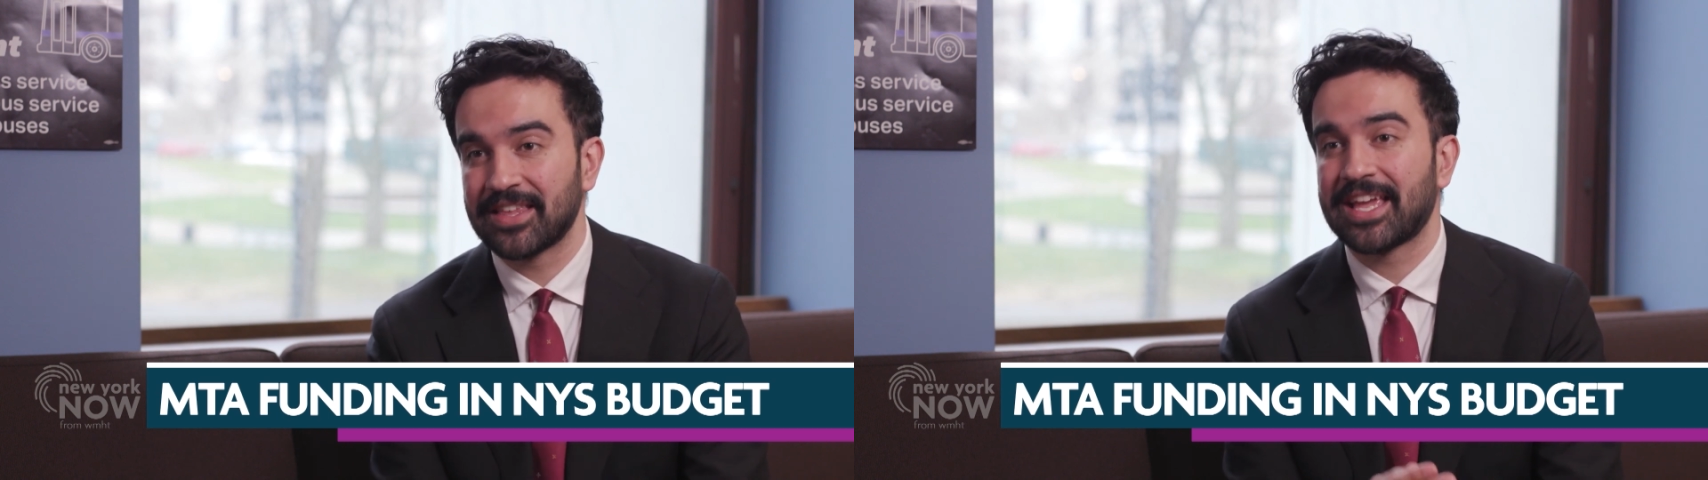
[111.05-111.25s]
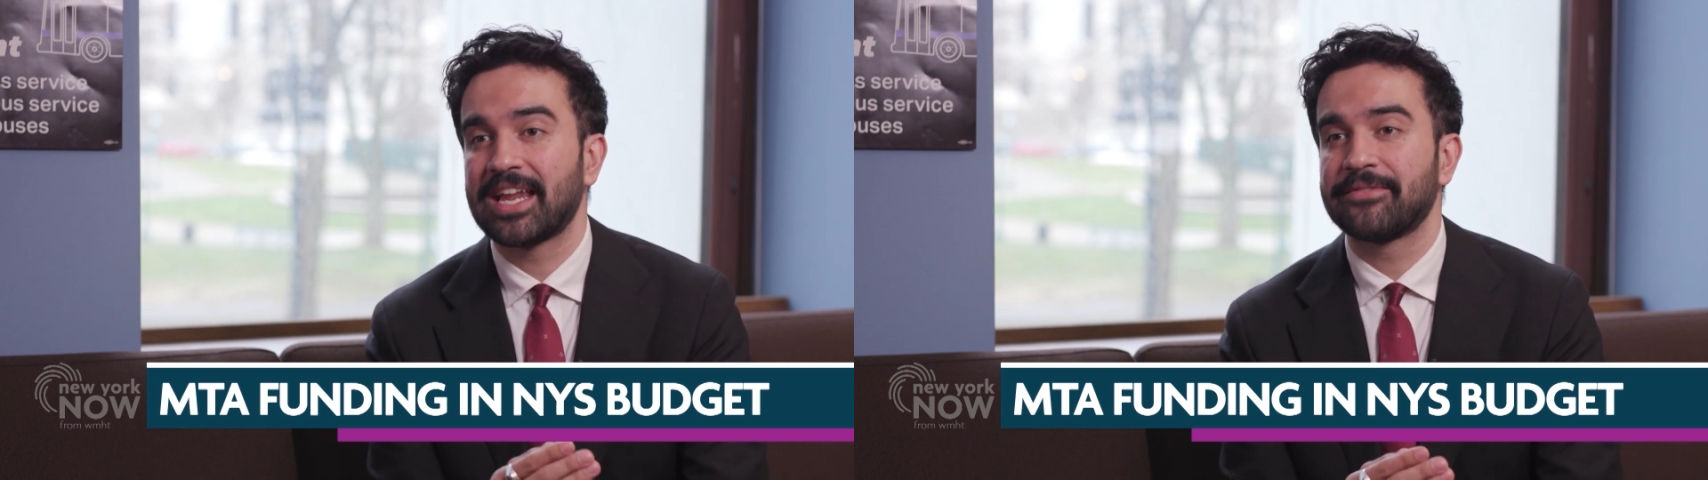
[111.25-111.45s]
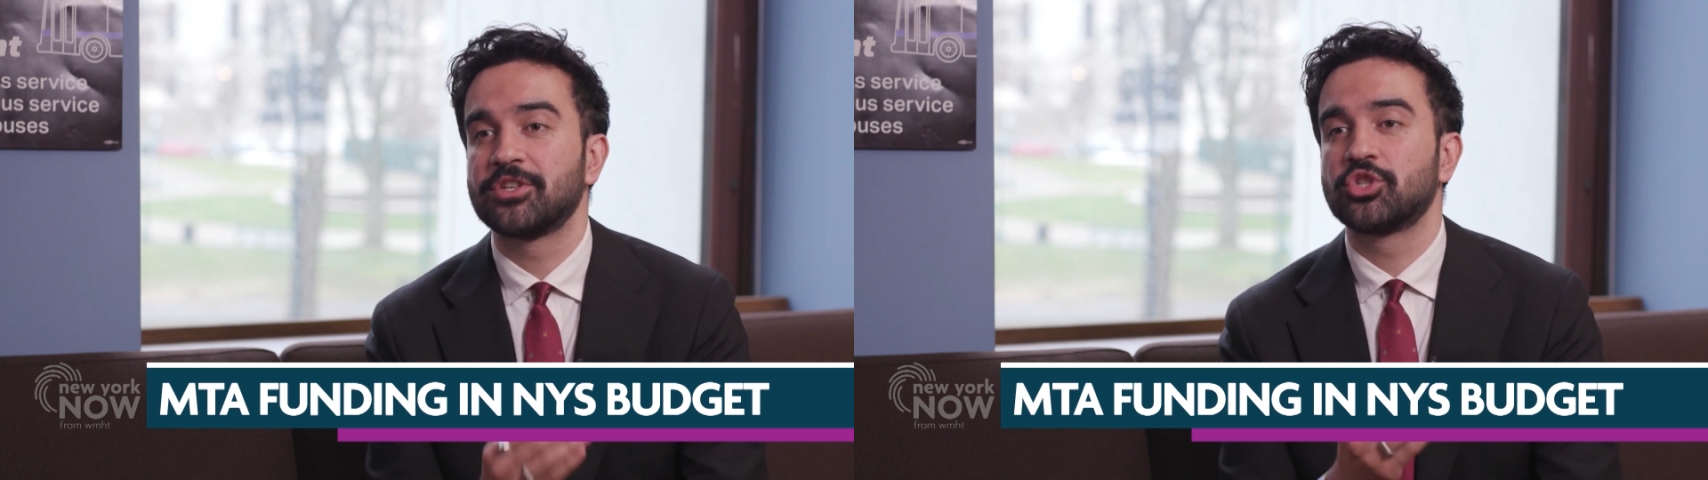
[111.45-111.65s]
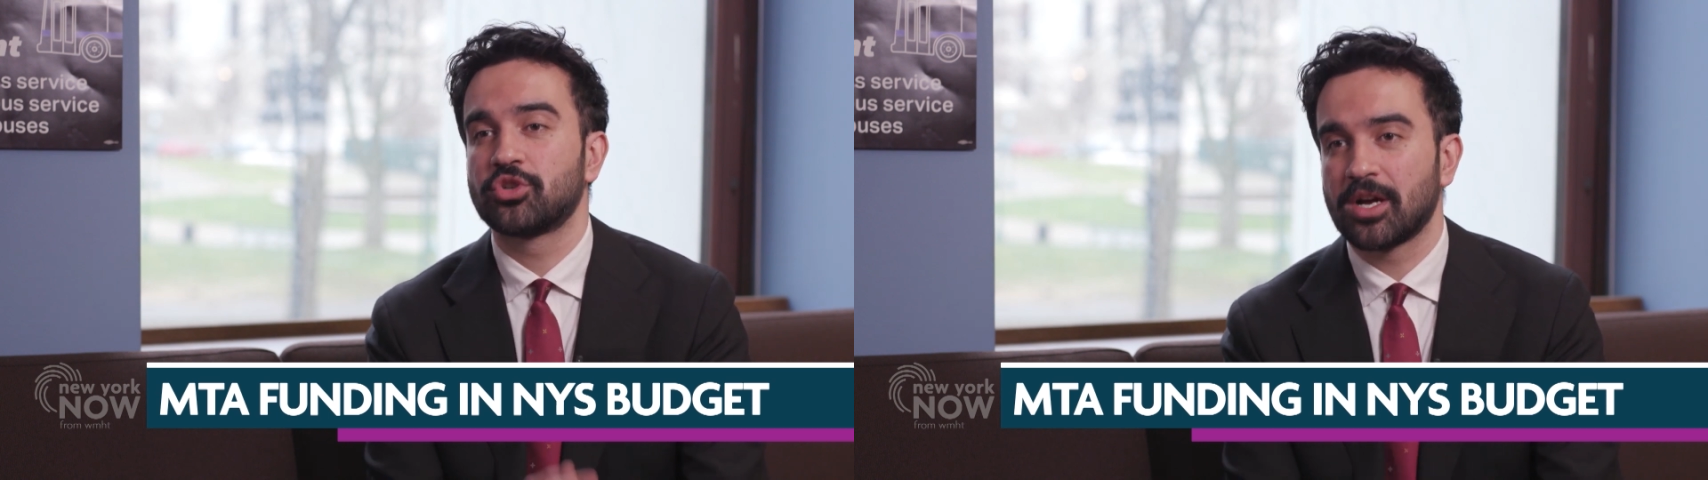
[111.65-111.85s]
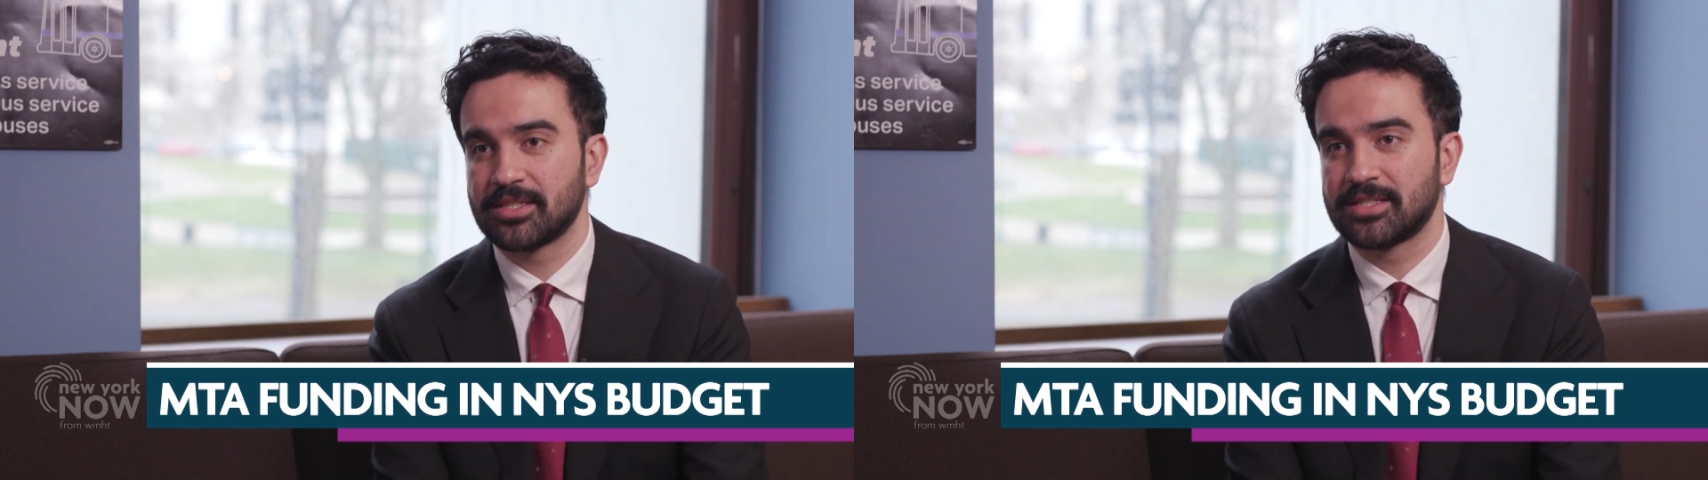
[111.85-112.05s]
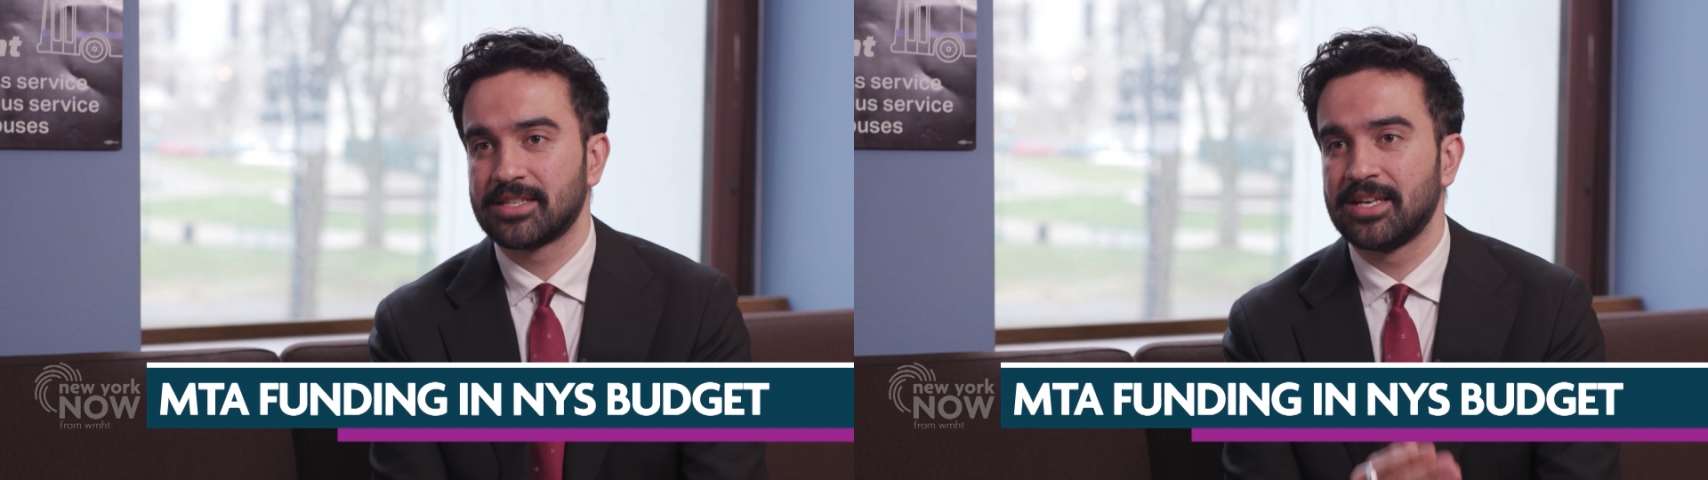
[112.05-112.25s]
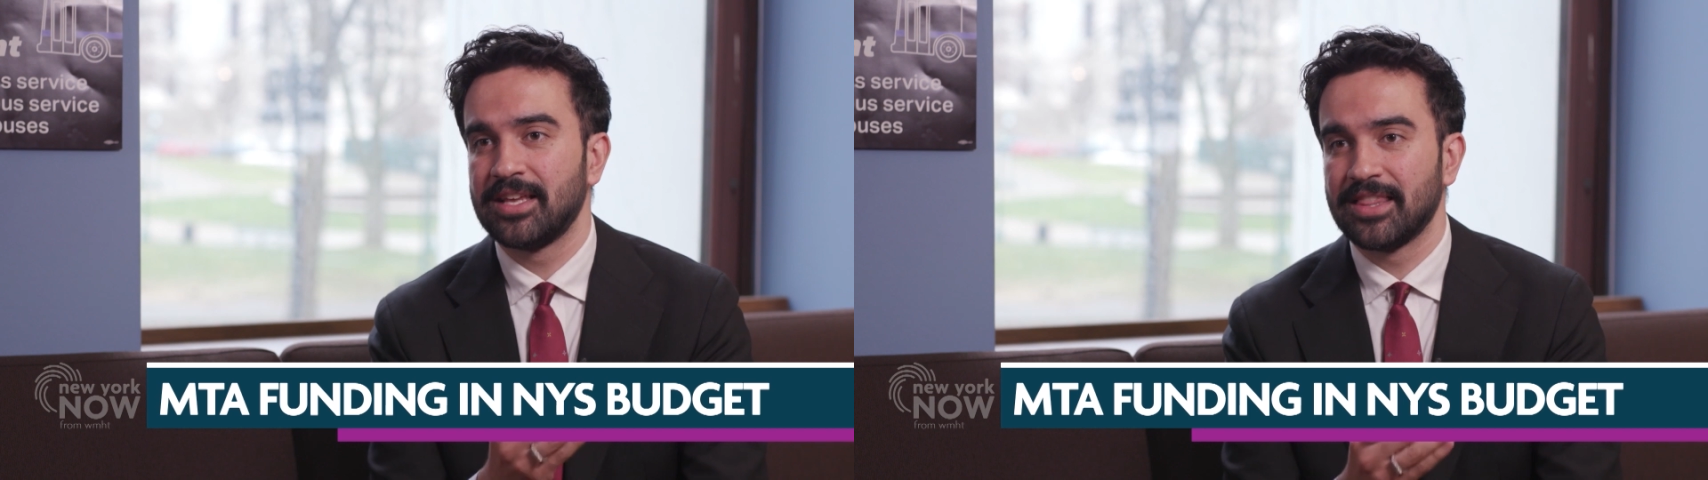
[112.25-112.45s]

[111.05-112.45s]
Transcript: they can't even trust